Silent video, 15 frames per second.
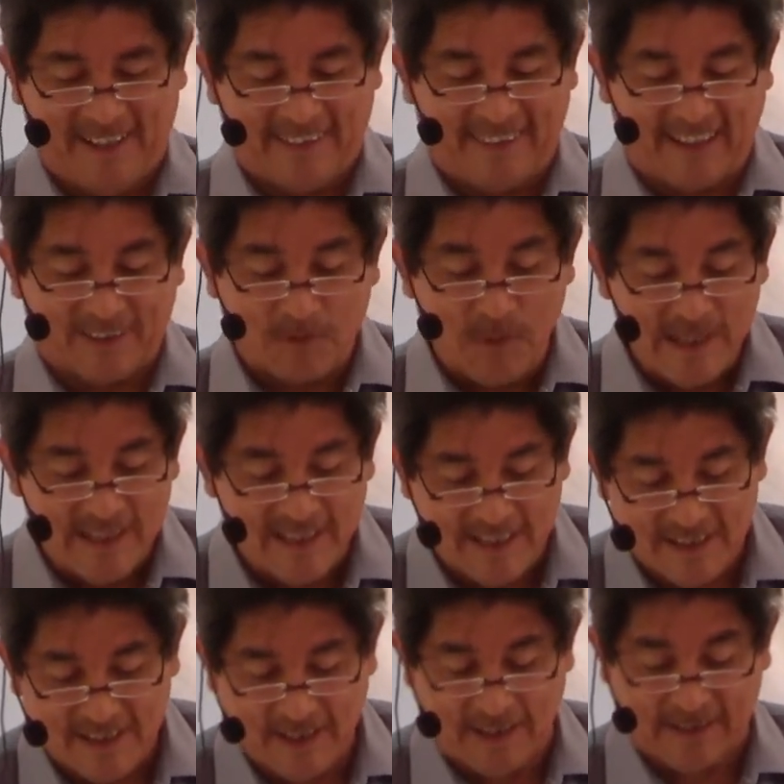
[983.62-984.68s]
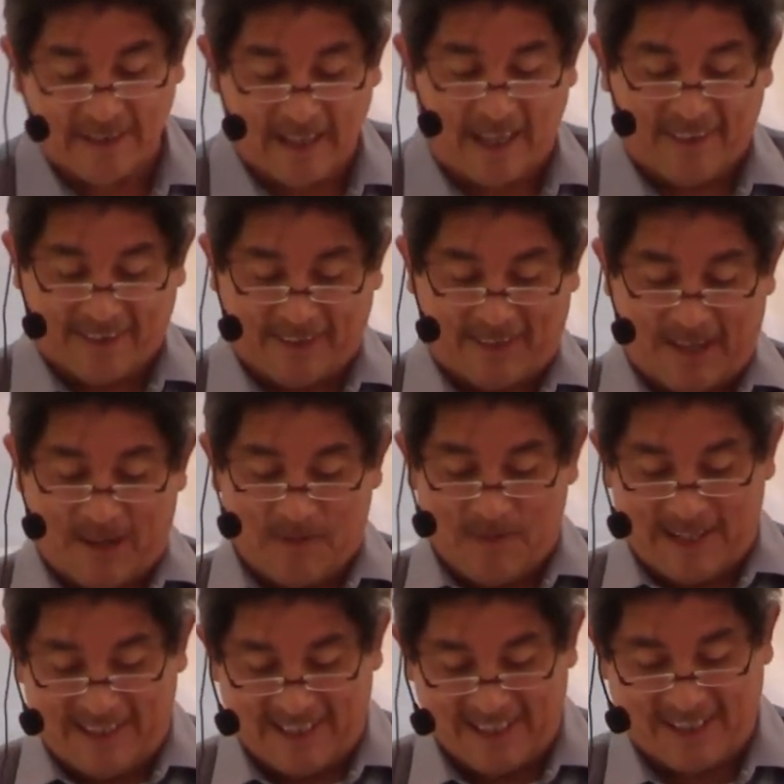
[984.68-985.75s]
That we
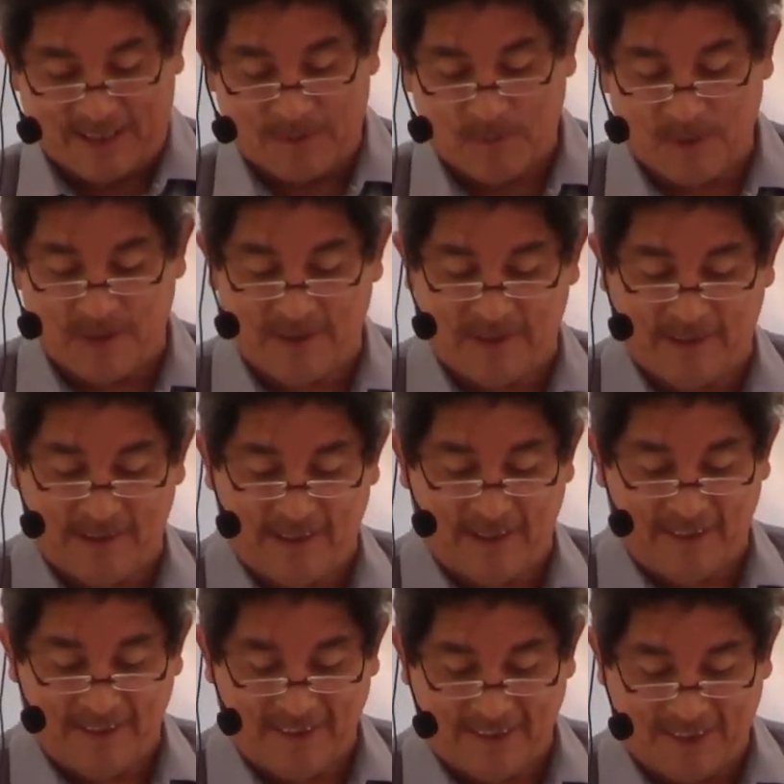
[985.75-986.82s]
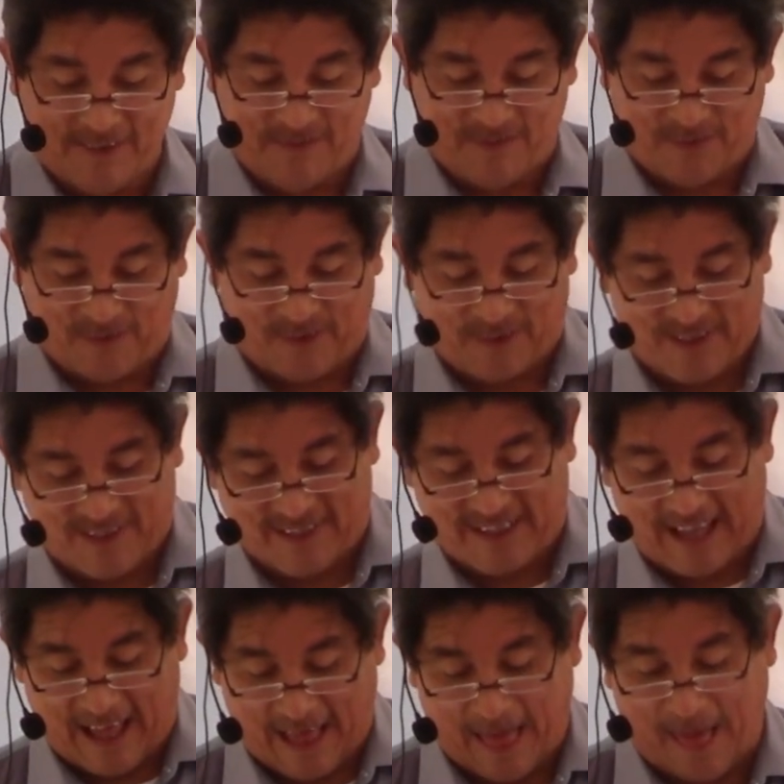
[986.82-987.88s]
distribute the efforts
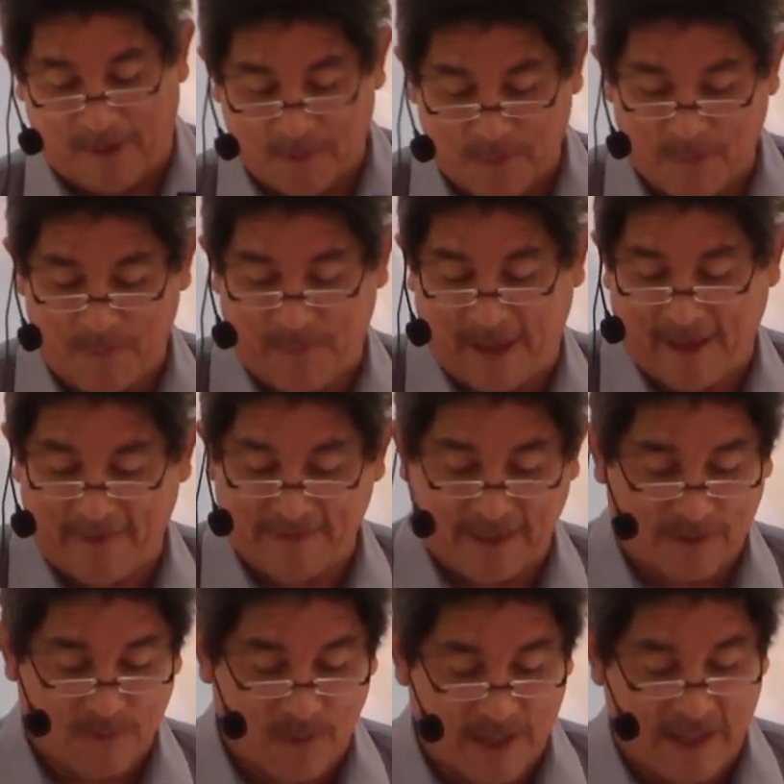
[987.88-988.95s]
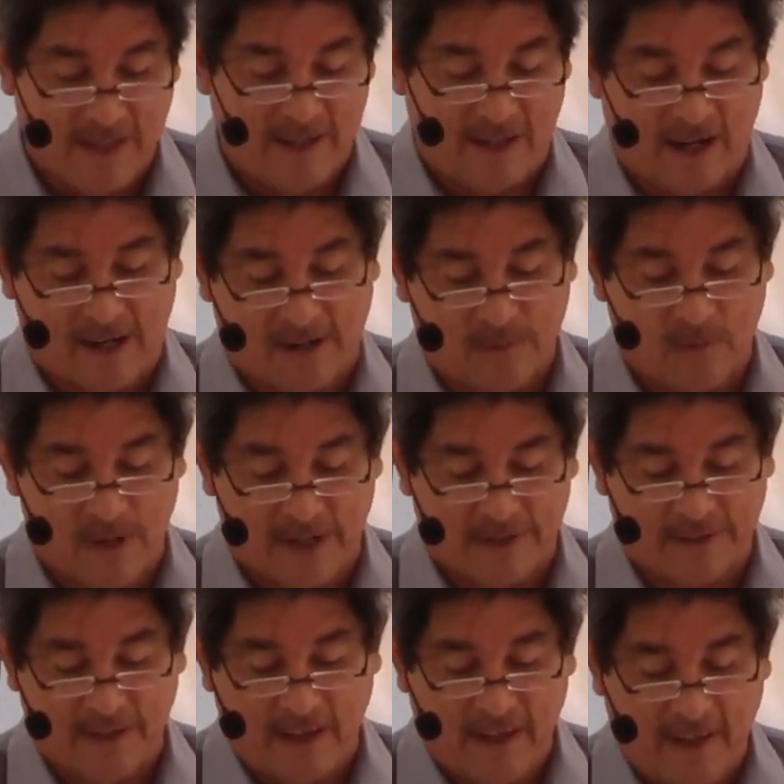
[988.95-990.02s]
and that we are
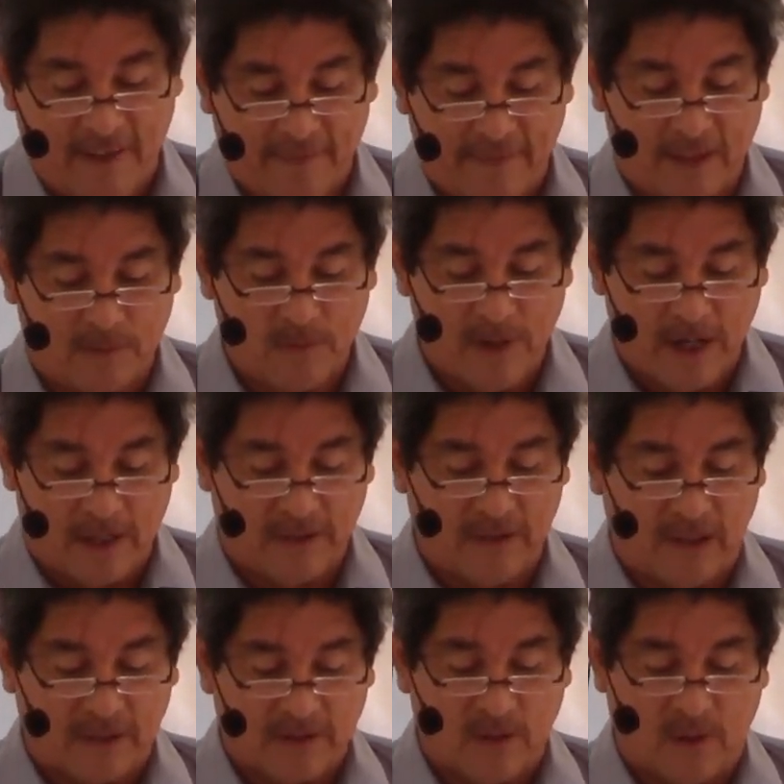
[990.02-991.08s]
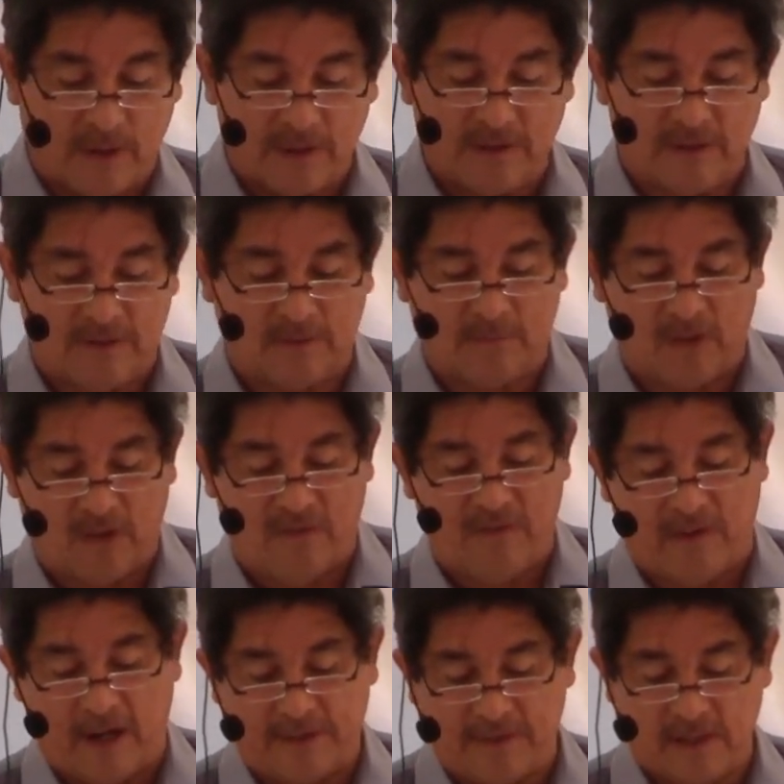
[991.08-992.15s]
aware that we are not going to
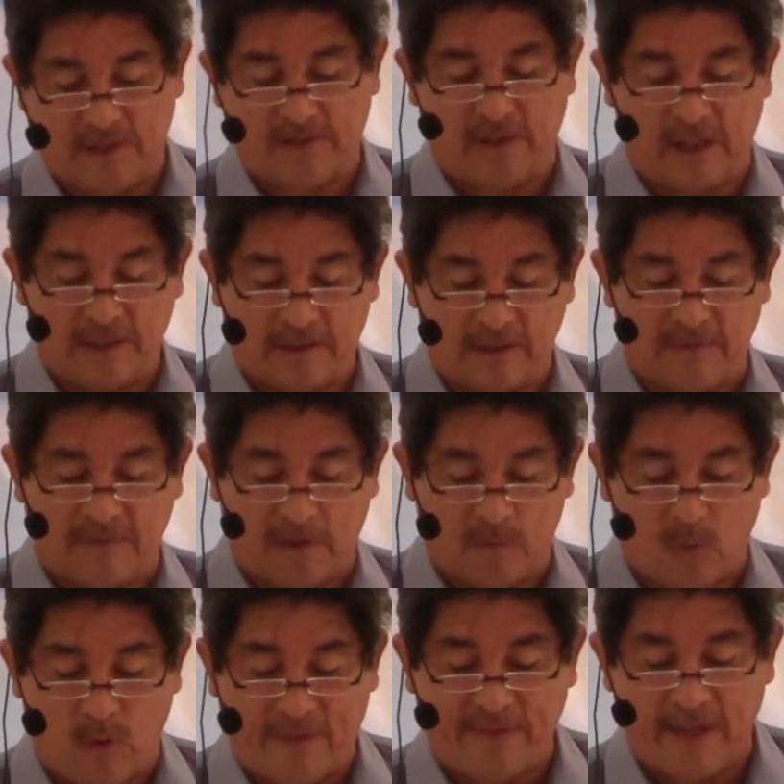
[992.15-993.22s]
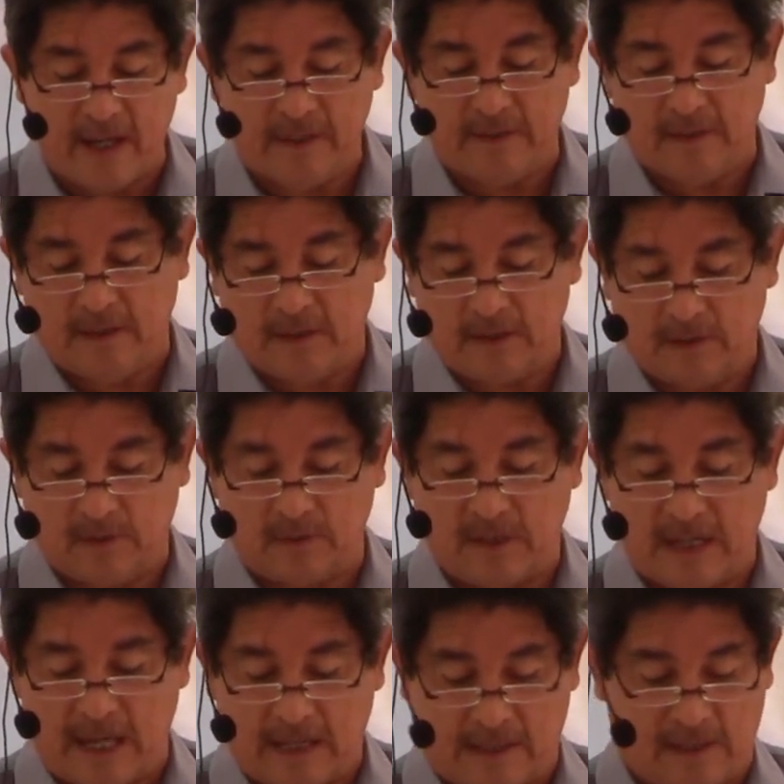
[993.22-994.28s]
modify this run from one day to the
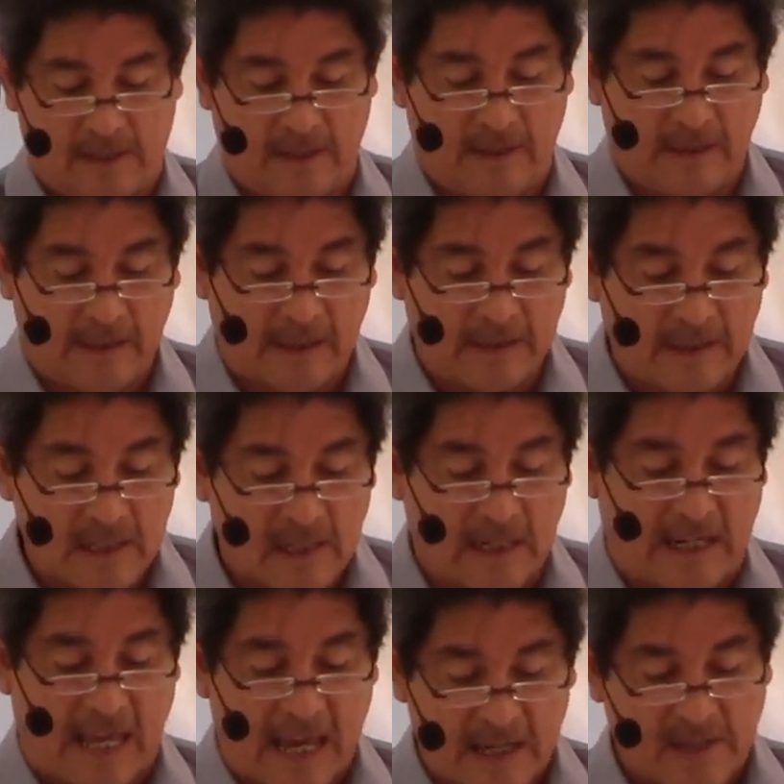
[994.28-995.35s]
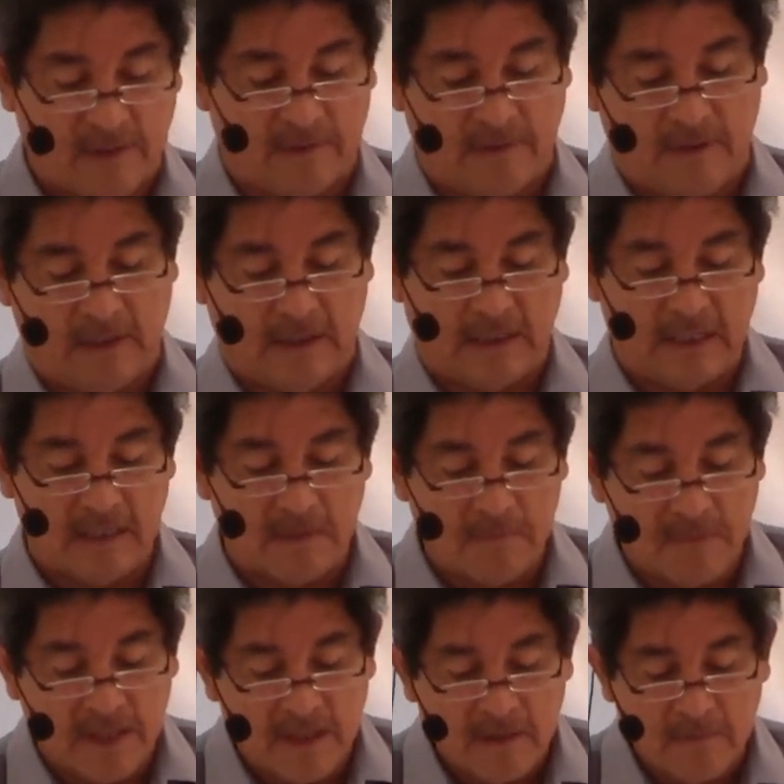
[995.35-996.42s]
next. It is an action in the
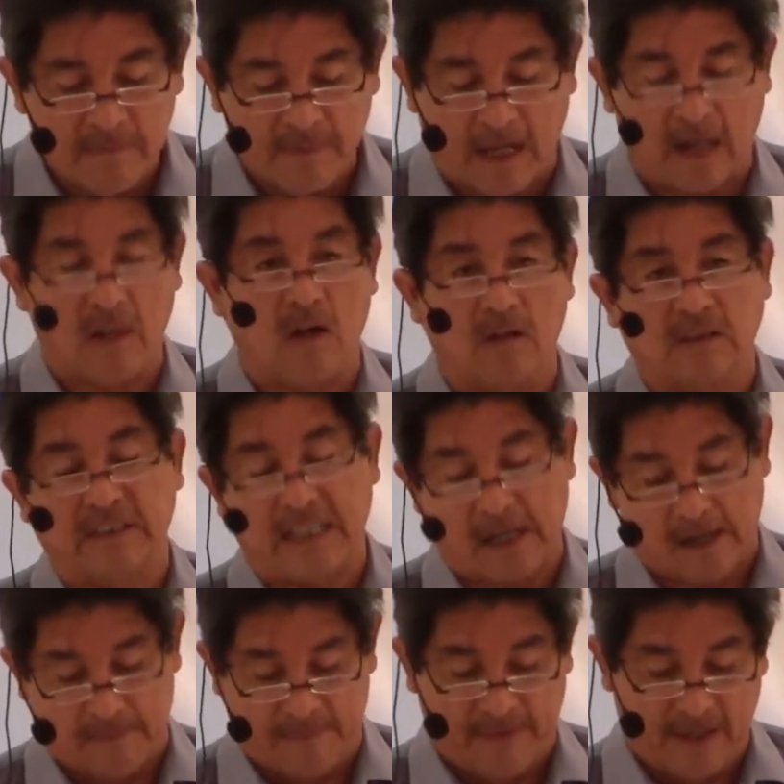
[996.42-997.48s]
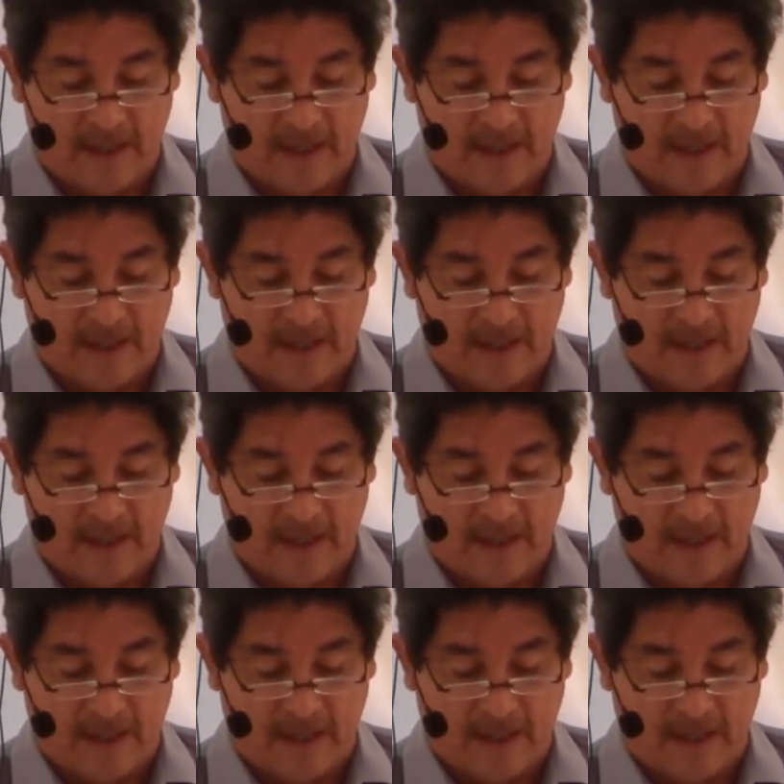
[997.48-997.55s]
medium and long term,